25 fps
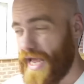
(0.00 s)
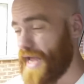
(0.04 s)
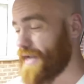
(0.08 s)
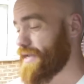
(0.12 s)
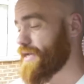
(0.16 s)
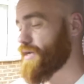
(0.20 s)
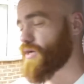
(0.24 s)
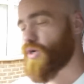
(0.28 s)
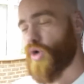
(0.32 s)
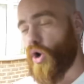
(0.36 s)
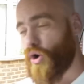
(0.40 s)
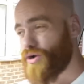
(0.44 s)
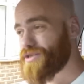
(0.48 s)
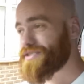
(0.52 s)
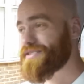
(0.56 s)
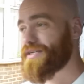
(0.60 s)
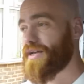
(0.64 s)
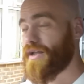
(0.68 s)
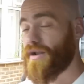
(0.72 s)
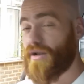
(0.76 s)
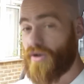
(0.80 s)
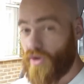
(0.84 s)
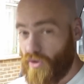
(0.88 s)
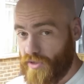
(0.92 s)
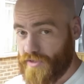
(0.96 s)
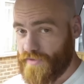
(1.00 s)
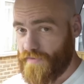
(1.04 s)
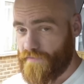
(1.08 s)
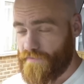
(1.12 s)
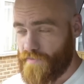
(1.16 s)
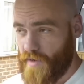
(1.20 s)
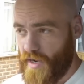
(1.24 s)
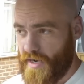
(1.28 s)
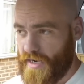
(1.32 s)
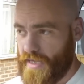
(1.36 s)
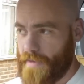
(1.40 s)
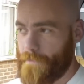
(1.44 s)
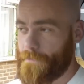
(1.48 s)
and it costs a lot of
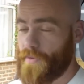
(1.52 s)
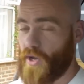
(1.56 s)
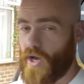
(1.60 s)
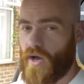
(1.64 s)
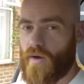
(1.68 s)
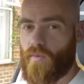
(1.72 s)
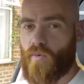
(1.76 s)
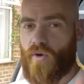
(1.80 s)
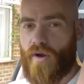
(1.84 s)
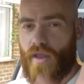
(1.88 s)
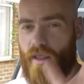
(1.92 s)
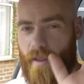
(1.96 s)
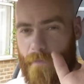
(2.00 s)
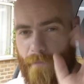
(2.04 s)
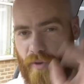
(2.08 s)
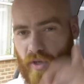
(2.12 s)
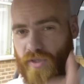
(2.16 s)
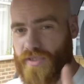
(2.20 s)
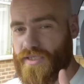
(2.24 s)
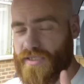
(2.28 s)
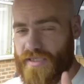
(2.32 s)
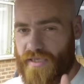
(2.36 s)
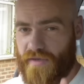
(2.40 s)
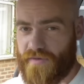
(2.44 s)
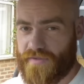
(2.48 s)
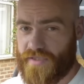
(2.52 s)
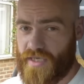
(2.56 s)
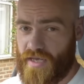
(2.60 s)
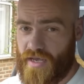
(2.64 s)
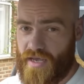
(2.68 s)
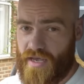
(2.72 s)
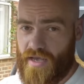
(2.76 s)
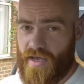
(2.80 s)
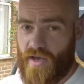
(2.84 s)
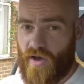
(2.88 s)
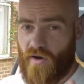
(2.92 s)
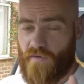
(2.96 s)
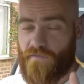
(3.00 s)
money. But one of the positives
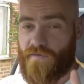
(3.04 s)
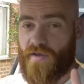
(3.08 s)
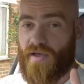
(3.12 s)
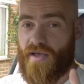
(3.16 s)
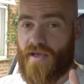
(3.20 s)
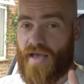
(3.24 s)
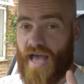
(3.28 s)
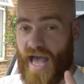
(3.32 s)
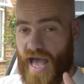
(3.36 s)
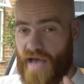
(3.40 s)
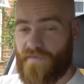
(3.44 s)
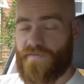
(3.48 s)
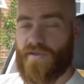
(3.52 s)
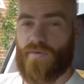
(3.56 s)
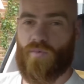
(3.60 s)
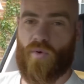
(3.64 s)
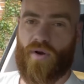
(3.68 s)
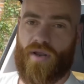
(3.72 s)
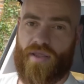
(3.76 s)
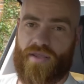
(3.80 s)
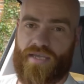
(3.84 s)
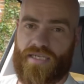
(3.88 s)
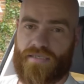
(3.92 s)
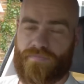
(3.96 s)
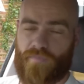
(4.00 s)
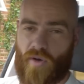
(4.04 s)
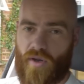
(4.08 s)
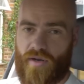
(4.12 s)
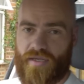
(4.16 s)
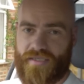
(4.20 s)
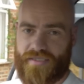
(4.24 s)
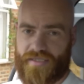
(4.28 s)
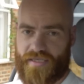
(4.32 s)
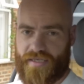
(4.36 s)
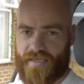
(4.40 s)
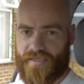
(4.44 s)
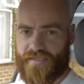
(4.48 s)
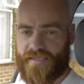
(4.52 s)
of having one of these
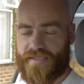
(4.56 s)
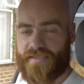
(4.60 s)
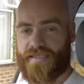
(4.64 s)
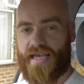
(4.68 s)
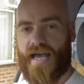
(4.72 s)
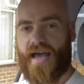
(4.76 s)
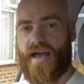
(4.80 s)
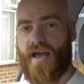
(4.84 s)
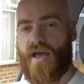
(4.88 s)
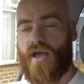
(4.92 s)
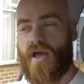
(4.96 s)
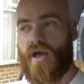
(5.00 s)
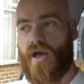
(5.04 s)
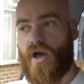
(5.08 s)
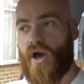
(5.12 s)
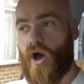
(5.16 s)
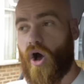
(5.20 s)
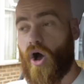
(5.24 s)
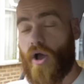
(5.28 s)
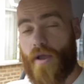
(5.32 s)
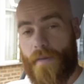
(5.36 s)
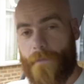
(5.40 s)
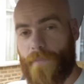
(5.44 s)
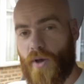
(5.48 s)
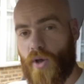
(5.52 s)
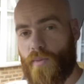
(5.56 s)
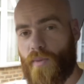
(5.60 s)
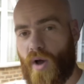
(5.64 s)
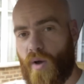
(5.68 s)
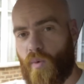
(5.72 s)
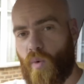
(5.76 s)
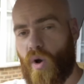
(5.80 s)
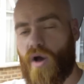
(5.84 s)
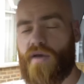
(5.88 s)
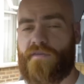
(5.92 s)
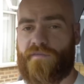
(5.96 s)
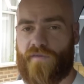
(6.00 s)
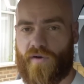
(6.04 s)
policies is that I can put my
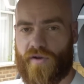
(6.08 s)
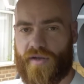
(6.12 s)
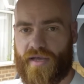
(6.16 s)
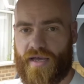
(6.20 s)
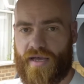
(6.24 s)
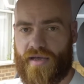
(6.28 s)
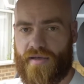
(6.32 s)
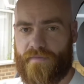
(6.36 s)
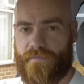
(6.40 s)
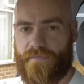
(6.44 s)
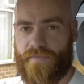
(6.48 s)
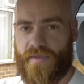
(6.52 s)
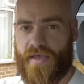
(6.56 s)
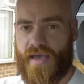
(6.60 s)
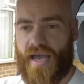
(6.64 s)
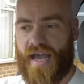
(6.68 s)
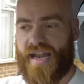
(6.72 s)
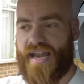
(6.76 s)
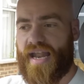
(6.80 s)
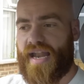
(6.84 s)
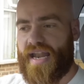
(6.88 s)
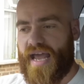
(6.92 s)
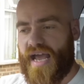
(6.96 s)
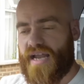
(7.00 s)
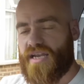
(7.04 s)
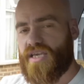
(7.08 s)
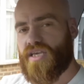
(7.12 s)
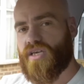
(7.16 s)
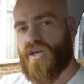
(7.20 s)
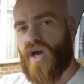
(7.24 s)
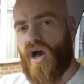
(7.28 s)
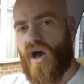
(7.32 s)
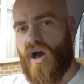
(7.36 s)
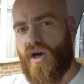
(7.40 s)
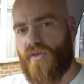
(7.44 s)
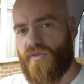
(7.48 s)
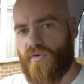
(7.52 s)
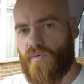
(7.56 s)
wife on it, and then any
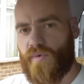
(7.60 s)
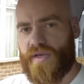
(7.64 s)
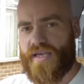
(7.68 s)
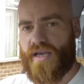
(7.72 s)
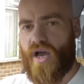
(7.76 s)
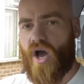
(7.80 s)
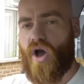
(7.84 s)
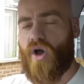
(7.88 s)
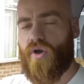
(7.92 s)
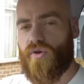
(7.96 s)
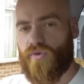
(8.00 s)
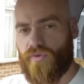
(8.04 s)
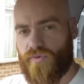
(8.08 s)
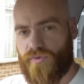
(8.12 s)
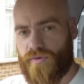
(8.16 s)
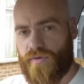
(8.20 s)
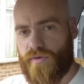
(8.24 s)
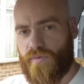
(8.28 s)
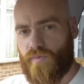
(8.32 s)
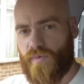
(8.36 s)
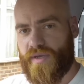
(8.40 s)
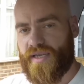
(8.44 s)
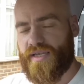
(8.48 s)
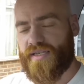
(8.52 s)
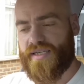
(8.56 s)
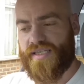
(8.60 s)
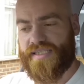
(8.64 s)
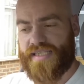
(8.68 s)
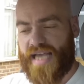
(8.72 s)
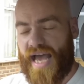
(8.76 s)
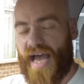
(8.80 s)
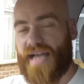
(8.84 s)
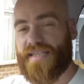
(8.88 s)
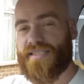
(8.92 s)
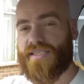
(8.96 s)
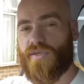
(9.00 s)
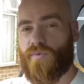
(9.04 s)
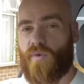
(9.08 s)
car that we own, we can just
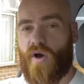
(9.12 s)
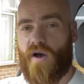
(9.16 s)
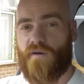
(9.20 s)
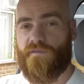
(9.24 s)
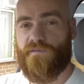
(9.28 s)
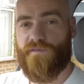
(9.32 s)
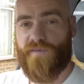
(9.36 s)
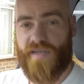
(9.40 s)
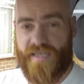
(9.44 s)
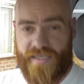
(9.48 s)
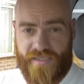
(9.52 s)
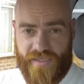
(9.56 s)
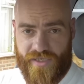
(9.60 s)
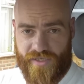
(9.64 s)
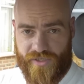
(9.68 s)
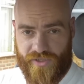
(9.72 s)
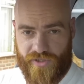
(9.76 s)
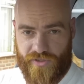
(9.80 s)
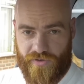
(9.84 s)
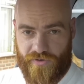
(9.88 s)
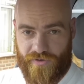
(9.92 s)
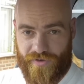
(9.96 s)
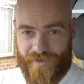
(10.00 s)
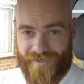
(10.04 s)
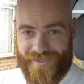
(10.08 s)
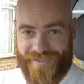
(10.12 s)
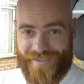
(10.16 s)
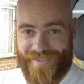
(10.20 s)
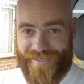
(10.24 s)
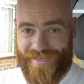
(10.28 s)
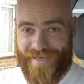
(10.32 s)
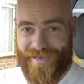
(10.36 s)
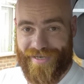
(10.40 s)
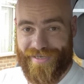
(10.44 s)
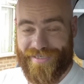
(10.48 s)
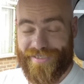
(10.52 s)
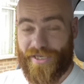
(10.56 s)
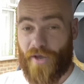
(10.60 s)
add to our fleet insurance.
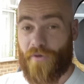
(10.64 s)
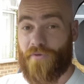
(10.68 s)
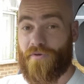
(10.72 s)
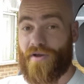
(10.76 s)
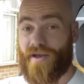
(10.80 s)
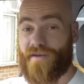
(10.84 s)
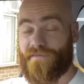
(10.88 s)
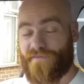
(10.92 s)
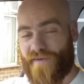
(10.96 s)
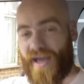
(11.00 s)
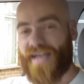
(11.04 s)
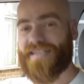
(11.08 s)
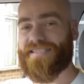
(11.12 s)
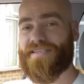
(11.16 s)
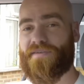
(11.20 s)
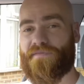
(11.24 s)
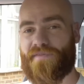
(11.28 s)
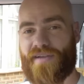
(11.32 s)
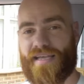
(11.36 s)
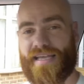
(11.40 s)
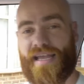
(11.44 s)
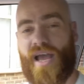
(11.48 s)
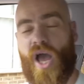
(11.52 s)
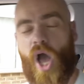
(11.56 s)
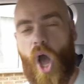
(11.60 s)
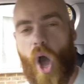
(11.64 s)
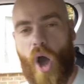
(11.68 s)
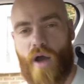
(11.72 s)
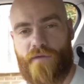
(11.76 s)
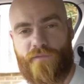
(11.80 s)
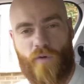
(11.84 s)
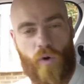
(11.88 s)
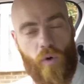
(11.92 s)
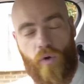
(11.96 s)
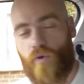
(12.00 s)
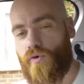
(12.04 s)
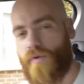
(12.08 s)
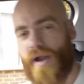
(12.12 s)
So effectively,
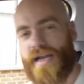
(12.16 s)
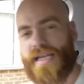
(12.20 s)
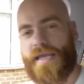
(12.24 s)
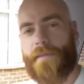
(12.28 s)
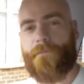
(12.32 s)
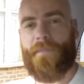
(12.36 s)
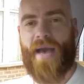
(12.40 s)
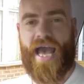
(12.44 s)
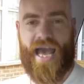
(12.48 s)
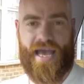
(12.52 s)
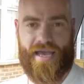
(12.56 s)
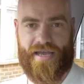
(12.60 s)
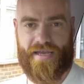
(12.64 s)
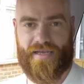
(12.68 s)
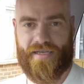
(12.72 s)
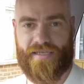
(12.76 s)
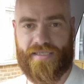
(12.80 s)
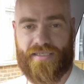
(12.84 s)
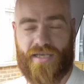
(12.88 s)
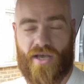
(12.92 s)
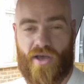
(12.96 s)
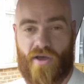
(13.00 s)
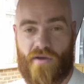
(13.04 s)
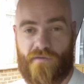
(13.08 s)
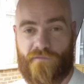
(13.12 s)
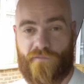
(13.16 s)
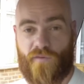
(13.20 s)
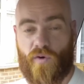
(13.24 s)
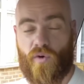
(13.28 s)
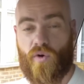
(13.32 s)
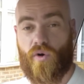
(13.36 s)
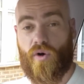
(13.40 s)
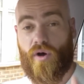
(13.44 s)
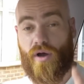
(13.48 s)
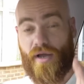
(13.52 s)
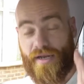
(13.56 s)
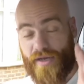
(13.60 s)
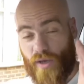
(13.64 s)
I've already paid
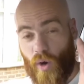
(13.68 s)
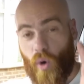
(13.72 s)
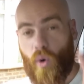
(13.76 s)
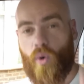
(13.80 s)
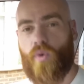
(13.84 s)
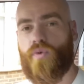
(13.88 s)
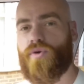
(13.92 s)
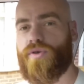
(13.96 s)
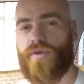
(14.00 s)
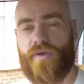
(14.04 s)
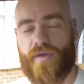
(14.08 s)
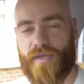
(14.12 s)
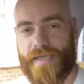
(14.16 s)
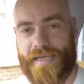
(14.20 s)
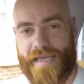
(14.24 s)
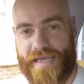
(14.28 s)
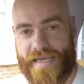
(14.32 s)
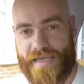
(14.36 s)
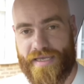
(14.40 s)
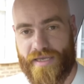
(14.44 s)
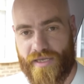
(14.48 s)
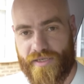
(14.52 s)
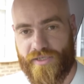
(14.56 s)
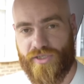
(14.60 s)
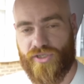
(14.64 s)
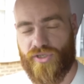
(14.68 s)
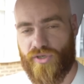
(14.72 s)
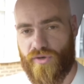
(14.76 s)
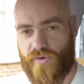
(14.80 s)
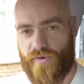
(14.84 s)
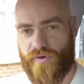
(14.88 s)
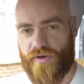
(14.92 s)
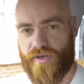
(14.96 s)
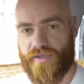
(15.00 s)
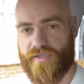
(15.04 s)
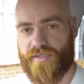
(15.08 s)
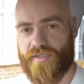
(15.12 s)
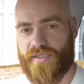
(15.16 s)
for an all-you-can-eat
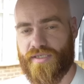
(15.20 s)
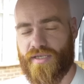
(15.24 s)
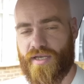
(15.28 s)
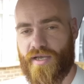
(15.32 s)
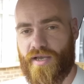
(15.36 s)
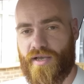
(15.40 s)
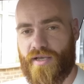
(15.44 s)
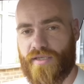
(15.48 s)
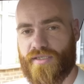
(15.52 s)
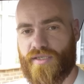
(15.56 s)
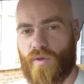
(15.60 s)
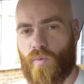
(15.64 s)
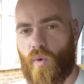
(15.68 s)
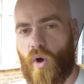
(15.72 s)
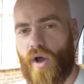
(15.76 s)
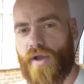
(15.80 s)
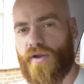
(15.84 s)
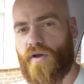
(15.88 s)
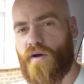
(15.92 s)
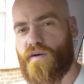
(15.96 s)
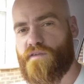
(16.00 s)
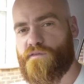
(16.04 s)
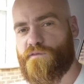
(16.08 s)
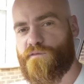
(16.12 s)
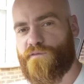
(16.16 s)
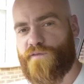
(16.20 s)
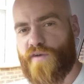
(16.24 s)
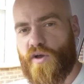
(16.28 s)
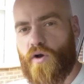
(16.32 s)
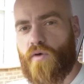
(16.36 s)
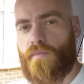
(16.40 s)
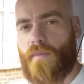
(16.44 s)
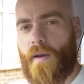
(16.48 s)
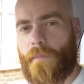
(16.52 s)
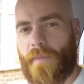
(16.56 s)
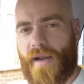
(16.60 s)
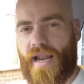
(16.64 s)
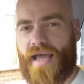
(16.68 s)
insurance, so why not
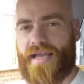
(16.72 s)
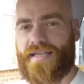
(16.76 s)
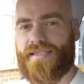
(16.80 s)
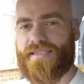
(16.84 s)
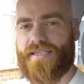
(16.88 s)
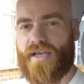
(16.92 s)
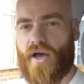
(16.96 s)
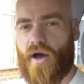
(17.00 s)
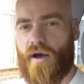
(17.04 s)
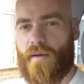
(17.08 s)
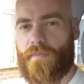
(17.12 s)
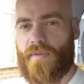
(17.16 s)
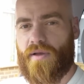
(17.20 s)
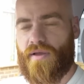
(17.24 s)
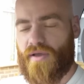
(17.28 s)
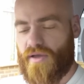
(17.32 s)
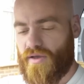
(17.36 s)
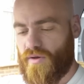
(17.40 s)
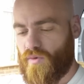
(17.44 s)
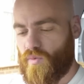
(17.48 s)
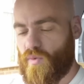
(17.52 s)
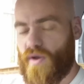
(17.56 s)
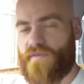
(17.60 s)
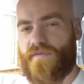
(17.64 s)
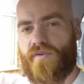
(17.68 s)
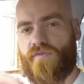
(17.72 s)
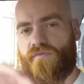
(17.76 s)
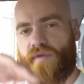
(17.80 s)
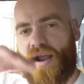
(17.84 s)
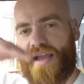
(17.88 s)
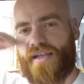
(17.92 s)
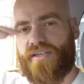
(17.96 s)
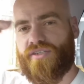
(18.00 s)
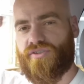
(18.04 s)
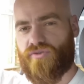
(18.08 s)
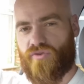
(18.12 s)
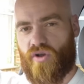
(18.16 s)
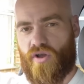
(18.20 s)
fill my plate up with a
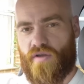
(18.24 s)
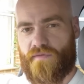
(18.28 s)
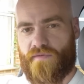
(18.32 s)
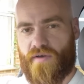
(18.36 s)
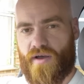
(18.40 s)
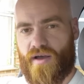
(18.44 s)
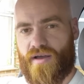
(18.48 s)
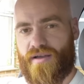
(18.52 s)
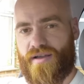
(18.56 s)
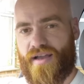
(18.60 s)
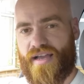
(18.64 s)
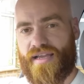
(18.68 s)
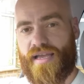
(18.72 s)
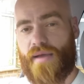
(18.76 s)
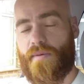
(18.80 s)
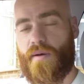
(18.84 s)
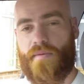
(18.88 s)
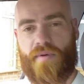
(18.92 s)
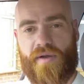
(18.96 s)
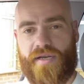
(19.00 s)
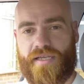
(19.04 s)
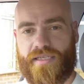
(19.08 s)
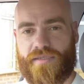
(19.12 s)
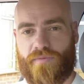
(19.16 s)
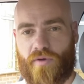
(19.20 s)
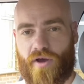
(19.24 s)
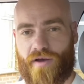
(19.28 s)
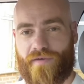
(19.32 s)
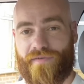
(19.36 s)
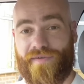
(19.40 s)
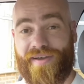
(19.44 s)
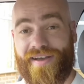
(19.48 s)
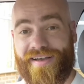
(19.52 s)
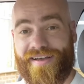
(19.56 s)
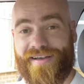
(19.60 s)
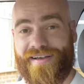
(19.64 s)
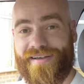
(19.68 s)
Range Rover and get my money's worth?